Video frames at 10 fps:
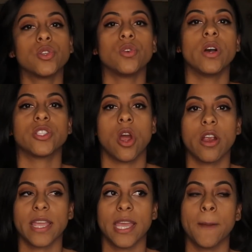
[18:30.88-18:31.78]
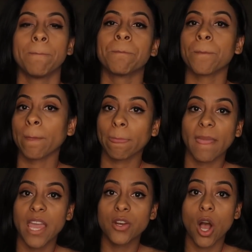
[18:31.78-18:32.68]
to a Target
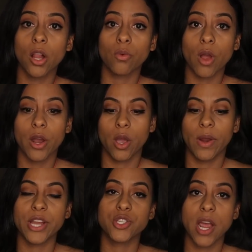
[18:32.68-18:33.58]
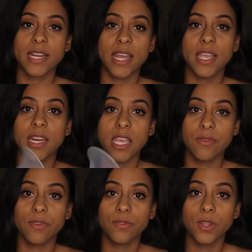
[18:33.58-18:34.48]
in Colorado, and I tried getting an
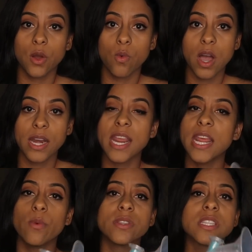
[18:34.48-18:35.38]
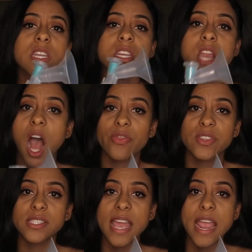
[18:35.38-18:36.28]
even flow one, and it was not
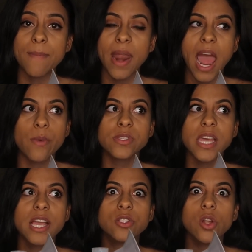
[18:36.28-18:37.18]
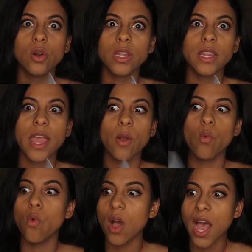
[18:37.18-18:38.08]
the same, and I was like totally like,
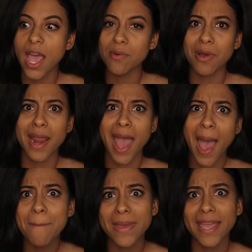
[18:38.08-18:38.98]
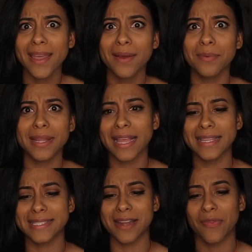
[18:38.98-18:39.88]
what happened? Well, like,
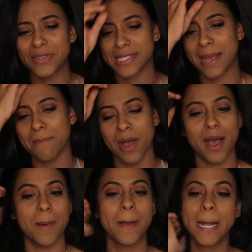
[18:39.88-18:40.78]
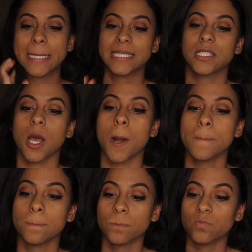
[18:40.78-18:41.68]
it's not the same pump.
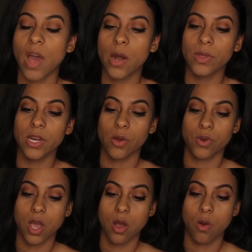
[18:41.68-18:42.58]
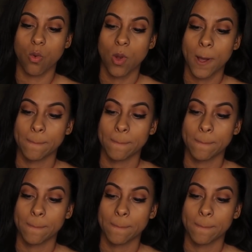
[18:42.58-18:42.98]
So I really don't know